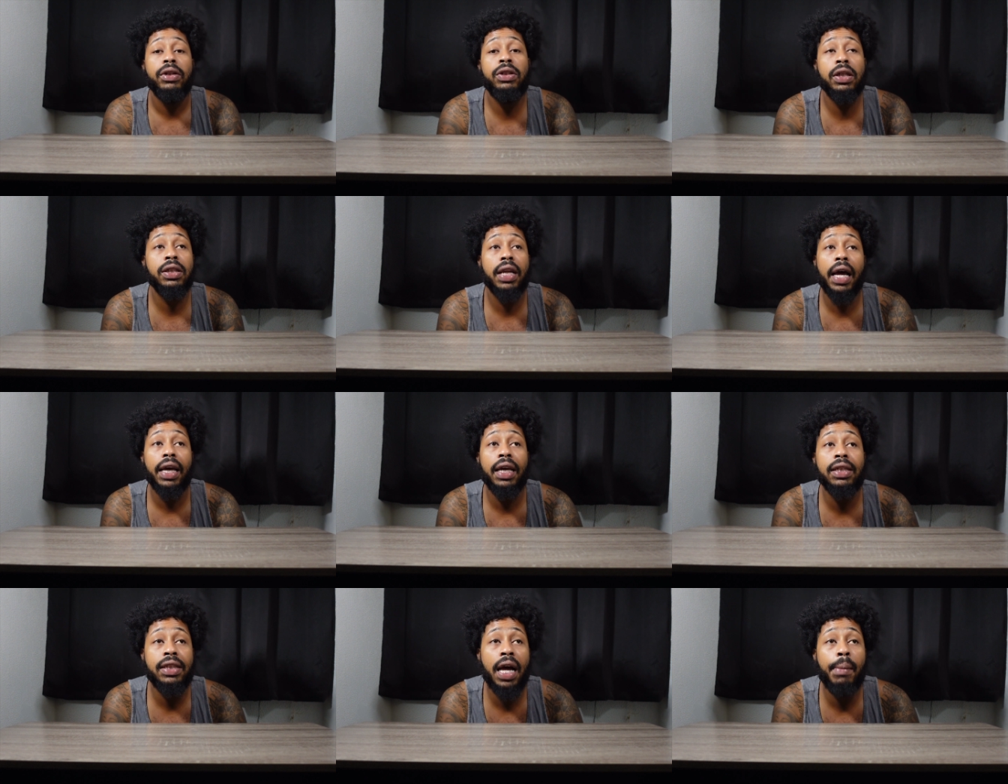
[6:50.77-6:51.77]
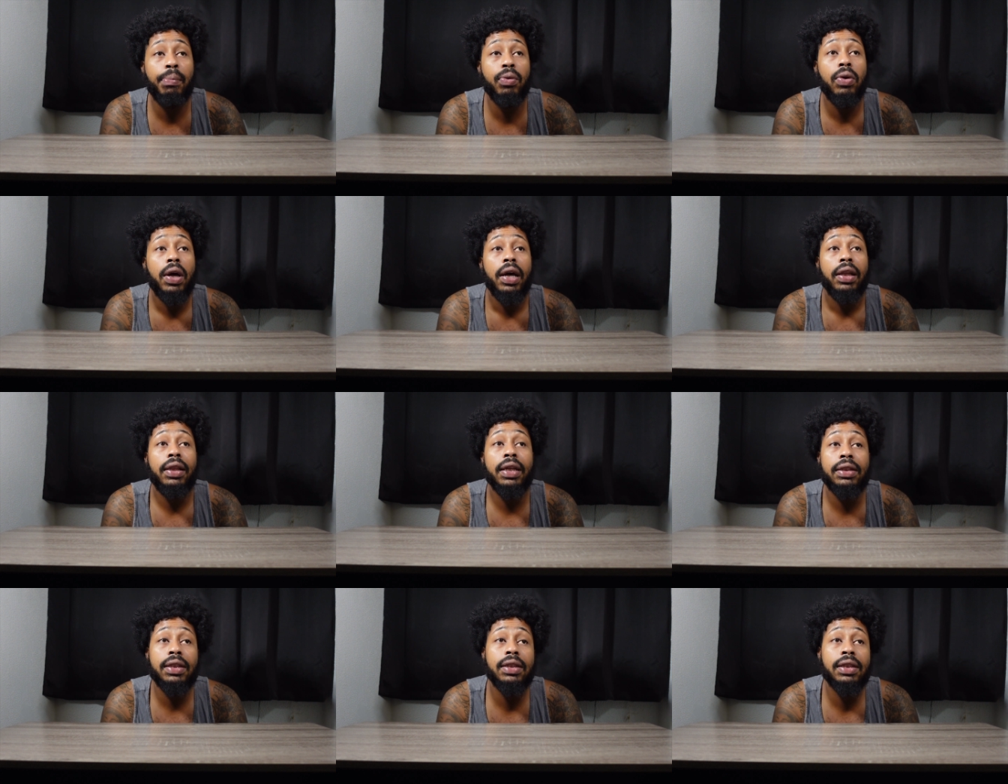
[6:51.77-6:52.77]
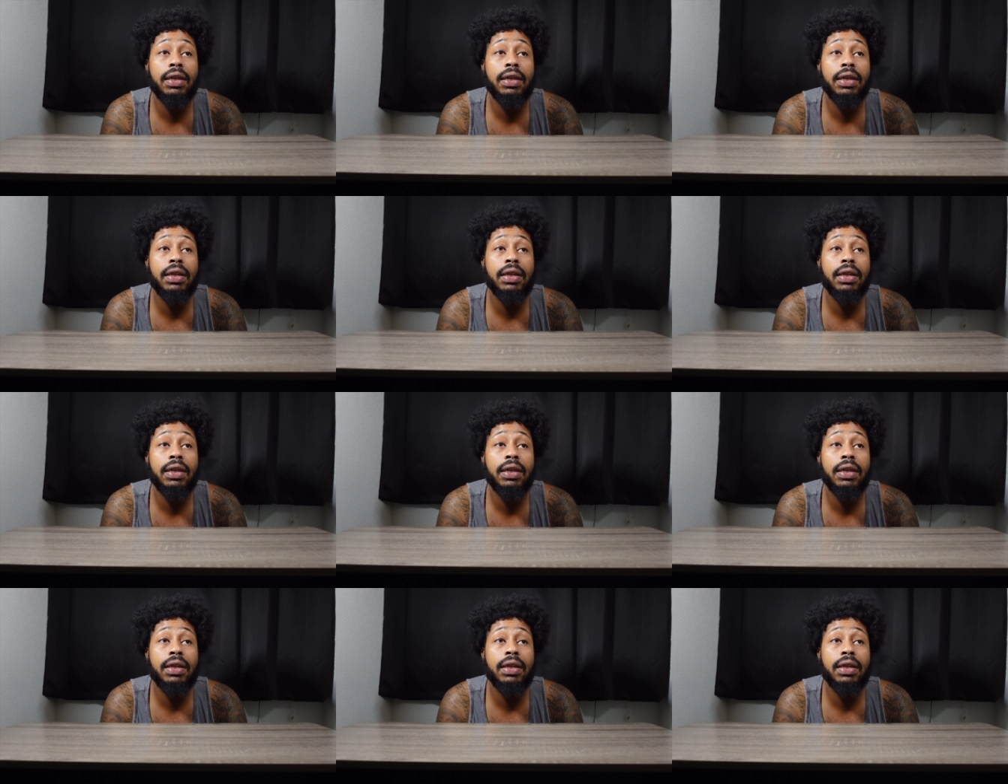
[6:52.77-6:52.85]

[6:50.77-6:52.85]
Just like example, this is